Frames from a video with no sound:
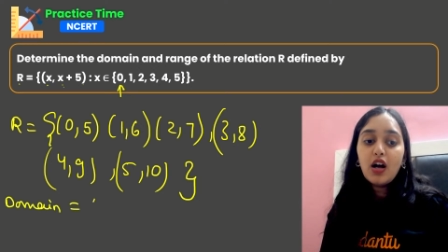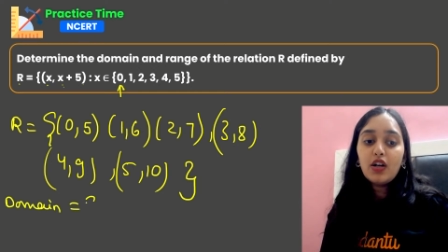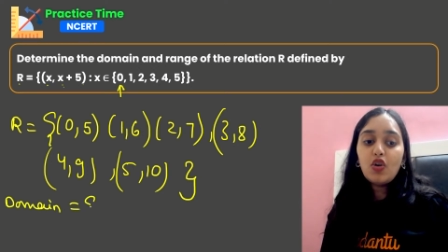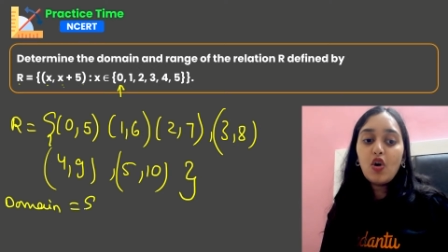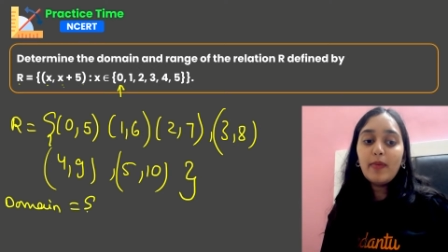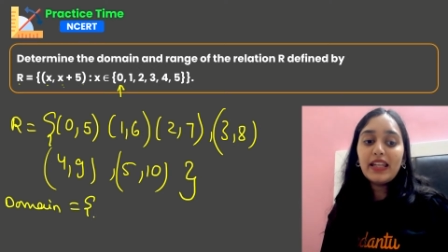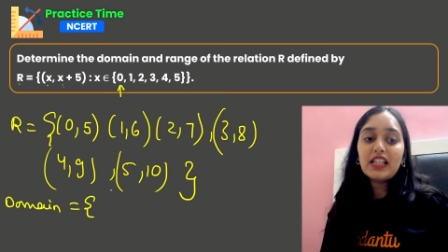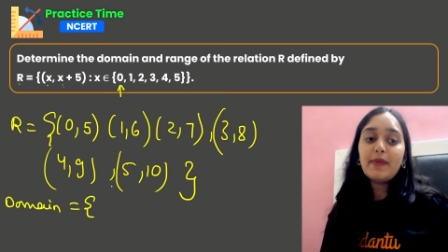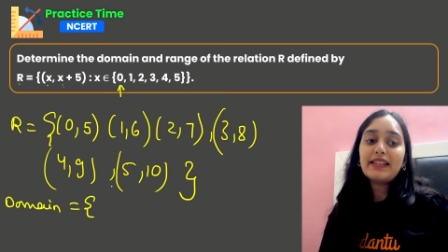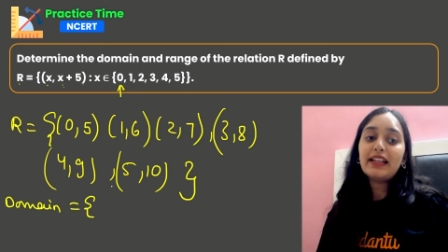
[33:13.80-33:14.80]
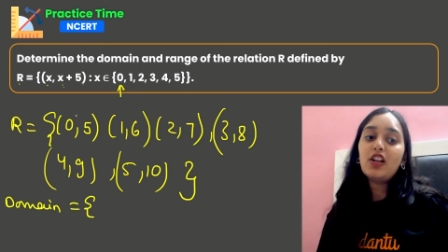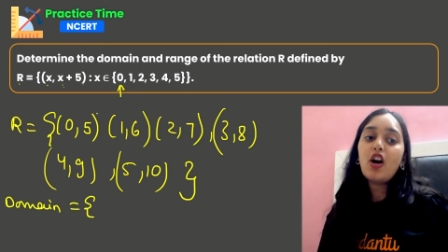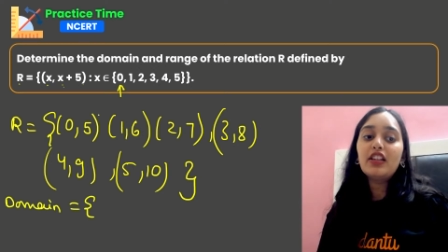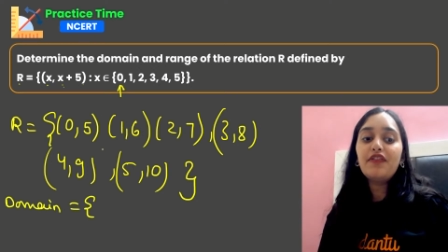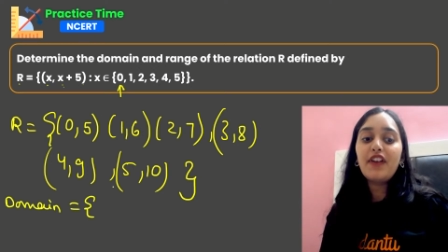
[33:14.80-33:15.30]
Domain is basically
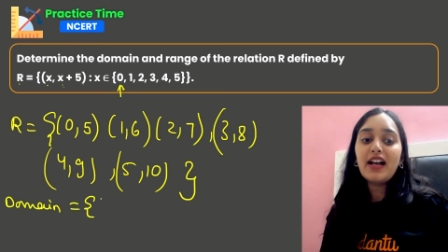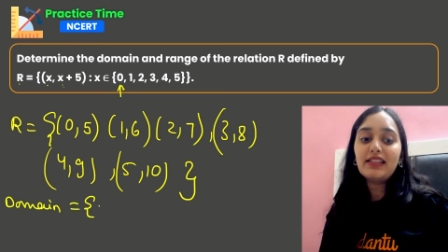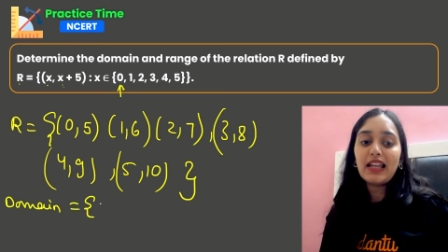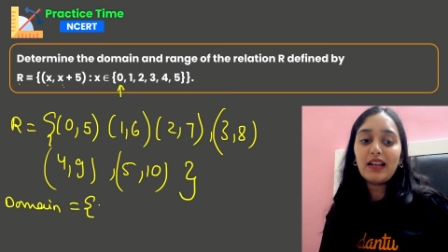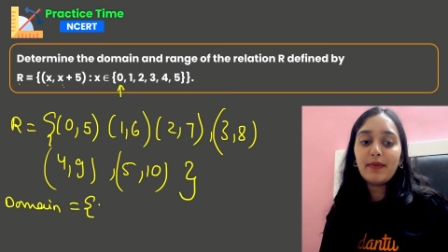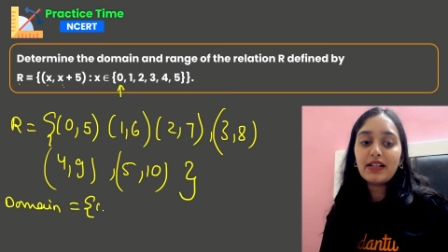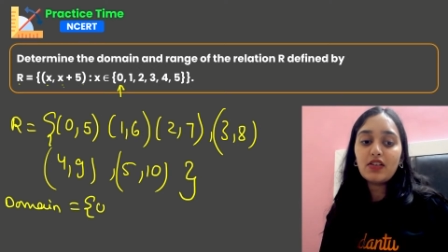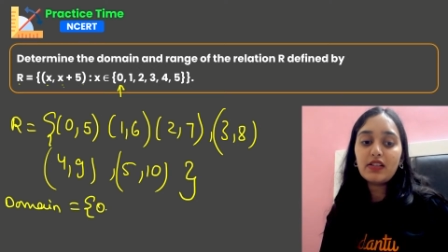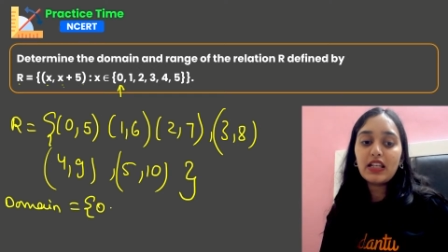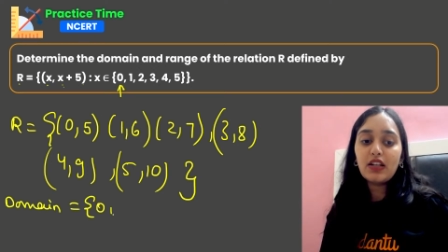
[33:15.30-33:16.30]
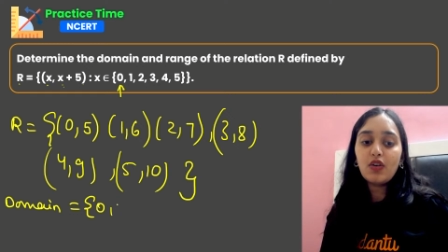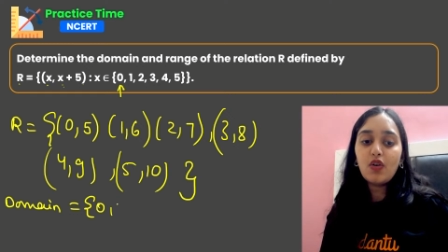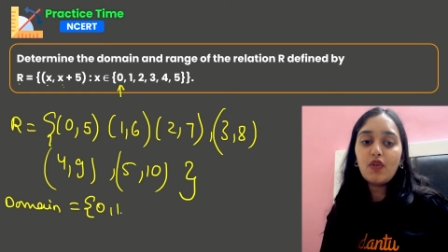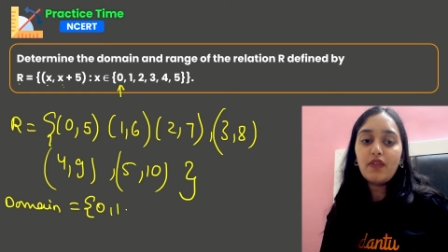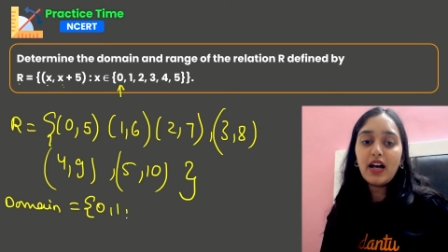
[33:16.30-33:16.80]
all the first elements. So 0,
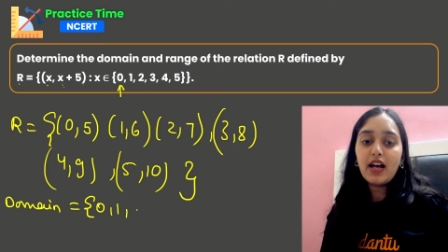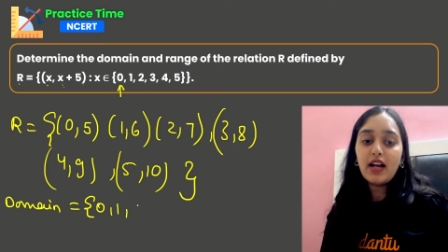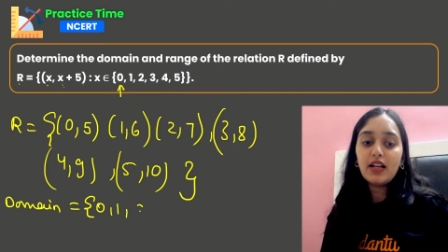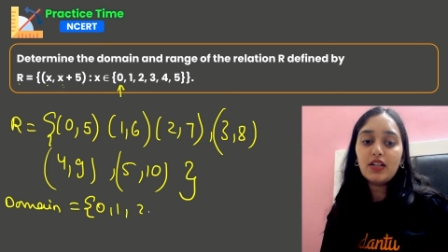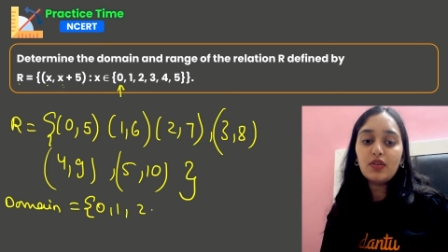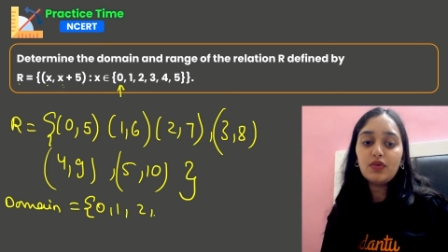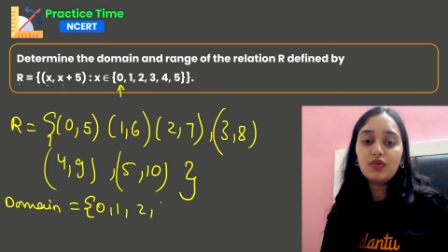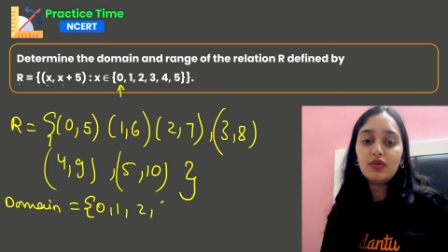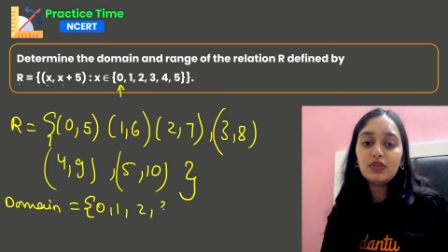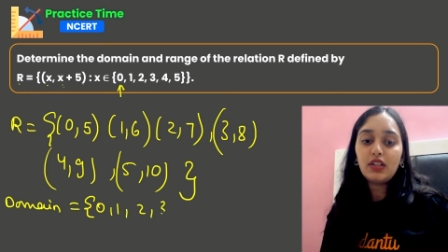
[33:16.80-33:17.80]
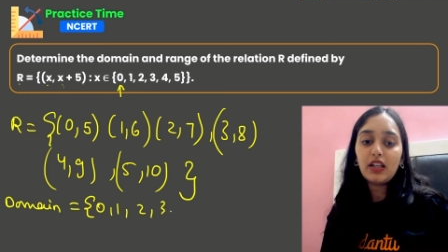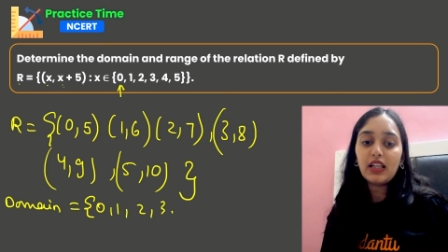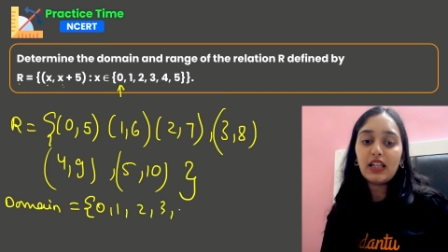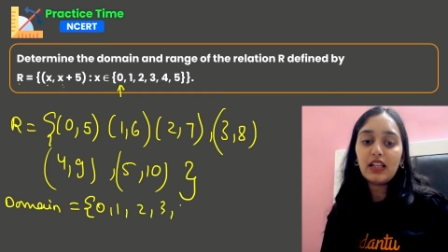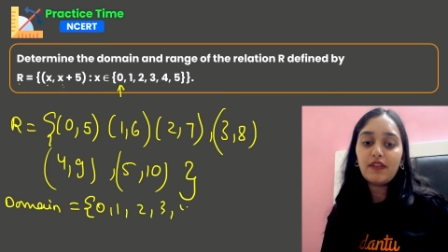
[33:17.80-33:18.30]
1, 2,
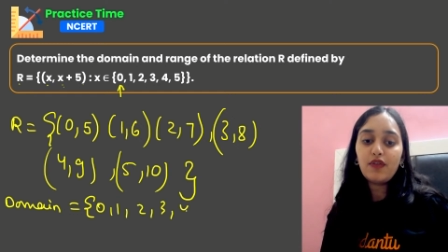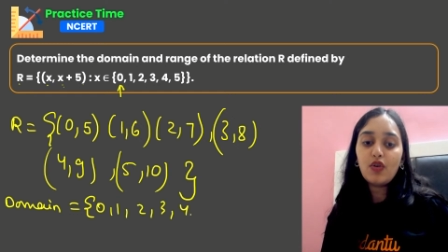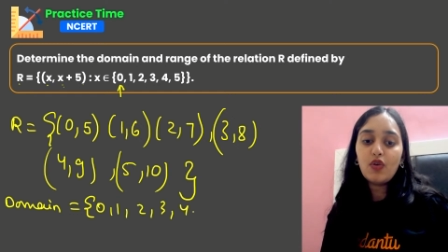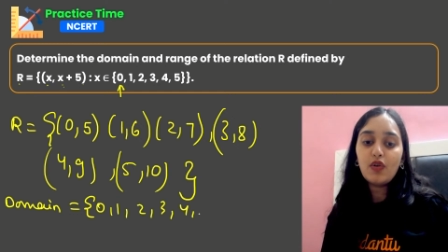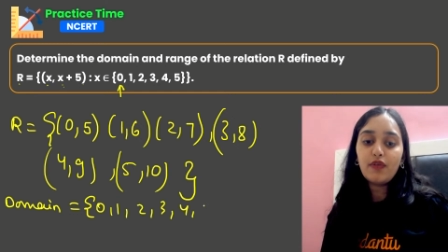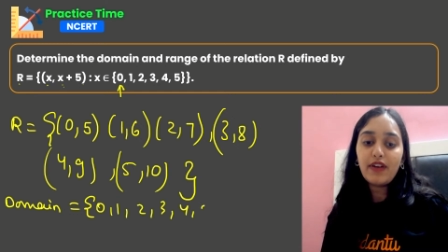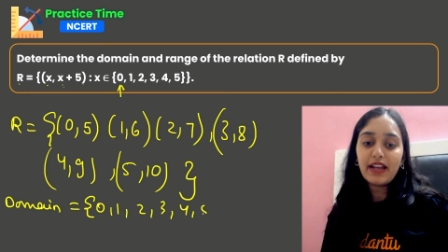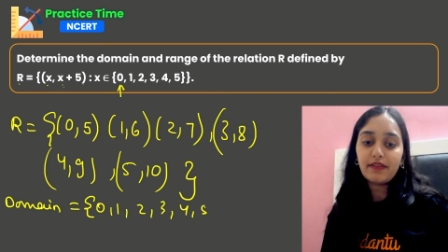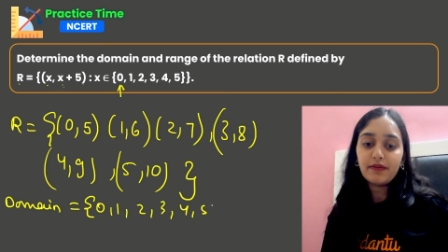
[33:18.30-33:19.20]
3, 4, 5.